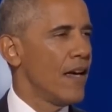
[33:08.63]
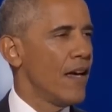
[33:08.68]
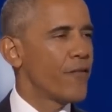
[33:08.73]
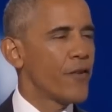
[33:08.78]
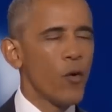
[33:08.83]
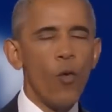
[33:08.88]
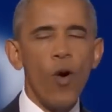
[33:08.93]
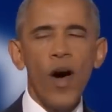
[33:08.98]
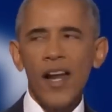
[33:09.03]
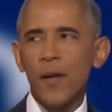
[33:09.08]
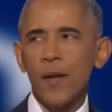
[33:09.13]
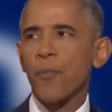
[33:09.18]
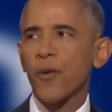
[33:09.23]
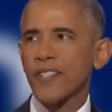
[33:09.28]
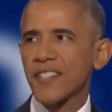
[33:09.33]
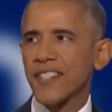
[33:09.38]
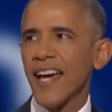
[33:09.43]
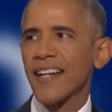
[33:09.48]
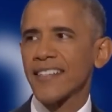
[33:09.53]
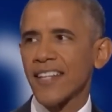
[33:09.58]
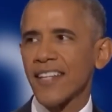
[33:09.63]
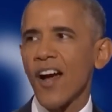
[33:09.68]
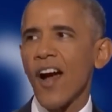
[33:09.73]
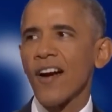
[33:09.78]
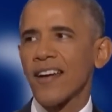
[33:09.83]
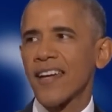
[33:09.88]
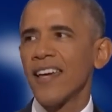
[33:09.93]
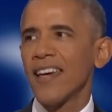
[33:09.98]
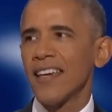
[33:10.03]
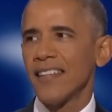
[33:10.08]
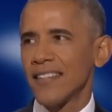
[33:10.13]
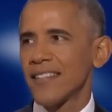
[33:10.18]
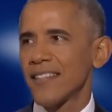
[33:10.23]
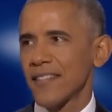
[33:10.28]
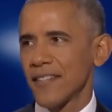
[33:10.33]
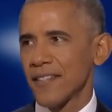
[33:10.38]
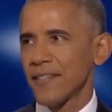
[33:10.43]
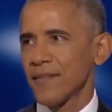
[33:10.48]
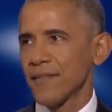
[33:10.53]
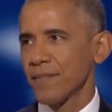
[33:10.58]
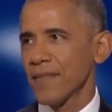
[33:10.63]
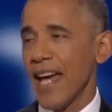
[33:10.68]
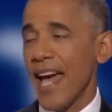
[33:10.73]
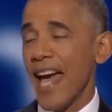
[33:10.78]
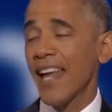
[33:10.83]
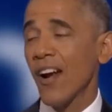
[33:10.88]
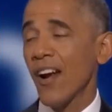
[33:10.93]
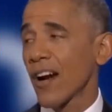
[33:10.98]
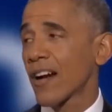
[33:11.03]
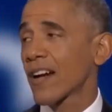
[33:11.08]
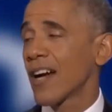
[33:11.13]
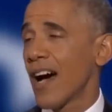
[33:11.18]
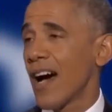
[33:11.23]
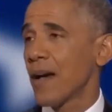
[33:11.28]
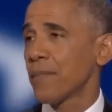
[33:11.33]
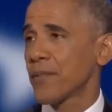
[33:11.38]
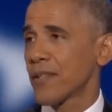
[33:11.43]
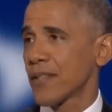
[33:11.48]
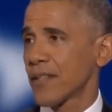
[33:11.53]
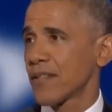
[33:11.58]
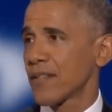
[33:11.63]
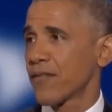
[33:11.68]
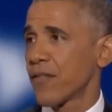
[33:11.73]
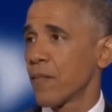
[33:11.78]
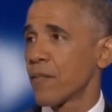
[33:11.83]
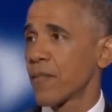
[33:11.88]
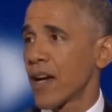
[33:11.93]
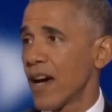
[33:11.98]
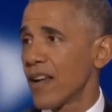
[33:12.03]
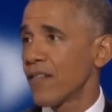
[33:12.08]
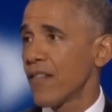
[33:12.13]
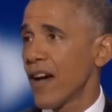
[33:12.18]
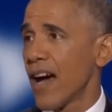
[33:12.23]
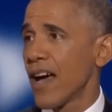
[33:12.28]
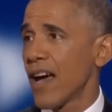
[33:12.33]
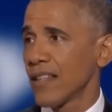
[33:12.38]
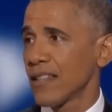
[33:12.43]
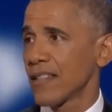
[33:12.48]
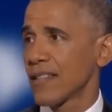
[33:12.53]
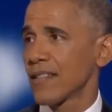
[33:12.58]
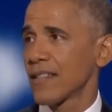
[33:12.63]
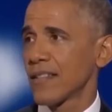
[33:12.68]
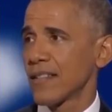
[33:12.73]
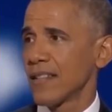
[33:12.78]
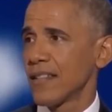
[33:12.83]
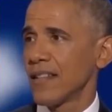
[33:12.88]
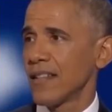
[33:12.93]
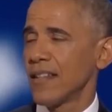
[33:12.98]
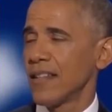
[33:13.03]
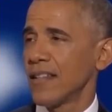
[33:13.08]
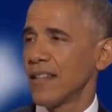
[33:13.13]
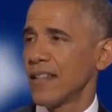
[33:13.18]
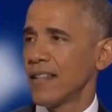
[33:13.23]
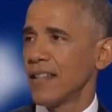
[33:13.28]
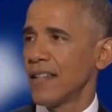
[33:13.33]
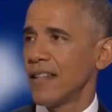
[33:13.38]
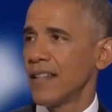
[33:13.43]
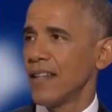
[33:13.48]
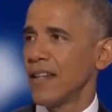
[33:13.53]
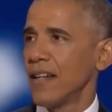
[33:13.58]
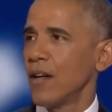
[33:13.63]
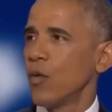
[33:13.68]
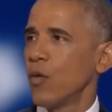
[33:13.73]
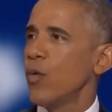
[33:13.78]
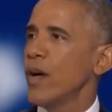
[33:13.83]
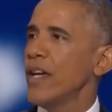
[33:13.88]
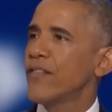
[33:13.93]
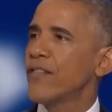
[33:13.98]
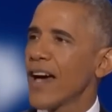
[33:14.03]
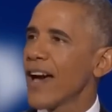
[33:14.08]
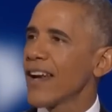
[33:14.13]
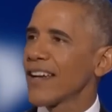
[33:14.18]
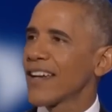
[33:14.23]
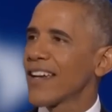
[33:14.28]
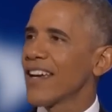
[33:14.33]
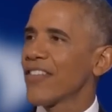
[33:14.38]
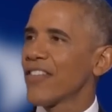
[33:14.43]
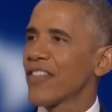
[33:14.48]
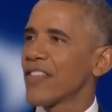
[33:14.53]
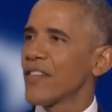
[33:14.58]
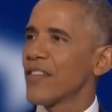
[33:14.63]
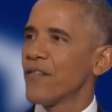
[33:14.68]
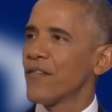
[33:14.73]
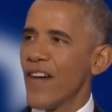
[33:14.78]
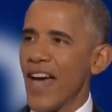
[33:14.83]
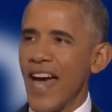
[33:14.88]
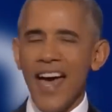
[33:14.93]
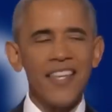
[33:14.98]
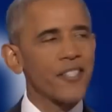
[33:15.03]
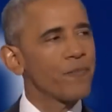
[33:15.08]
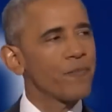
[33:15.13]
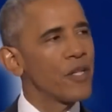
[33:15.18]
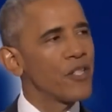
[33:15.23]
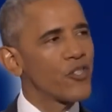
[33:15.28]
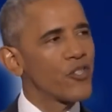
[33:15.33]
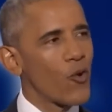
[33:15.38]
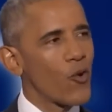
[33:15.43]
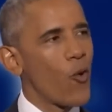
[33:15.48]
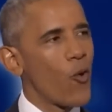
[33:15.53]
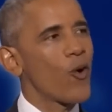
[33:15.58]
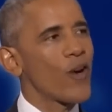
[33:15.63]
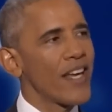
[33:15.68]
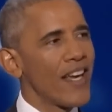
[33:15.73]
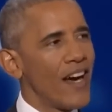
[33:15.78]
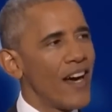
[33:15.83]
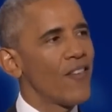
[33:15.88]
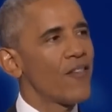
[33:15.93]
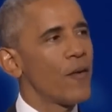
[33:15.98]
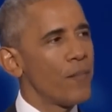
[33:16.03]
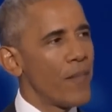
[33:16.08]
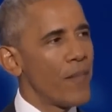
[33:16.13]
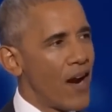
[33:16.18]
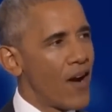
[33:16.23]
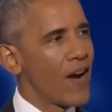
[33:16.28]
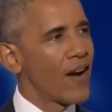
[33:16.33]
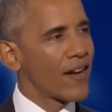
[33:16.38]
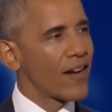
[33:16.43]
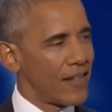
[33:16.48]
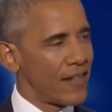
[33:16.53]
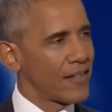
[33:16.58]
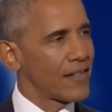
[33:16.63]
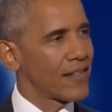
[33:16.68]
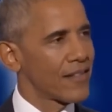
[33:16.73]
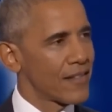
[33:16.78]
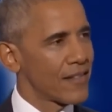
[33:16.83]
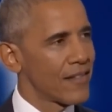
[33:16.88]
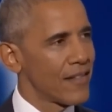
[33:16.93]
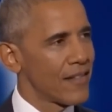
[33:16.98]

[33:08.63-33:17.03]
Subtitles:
If you want to protect our kids and our cops from gun violence, we've got to get the vast majority of Americans,